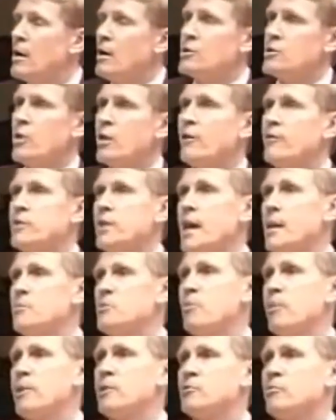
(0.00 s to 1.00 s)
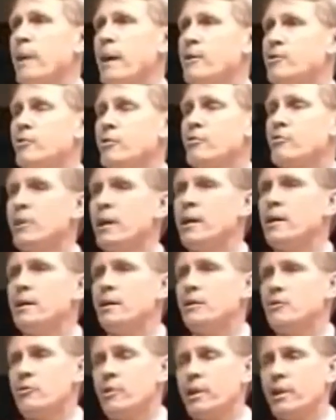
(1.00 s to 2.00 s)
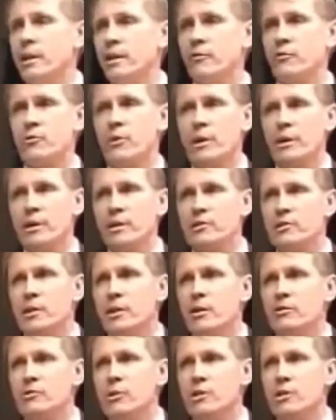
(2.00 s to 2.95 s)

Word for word: So you have time, space, matter created a trinity of trinities there.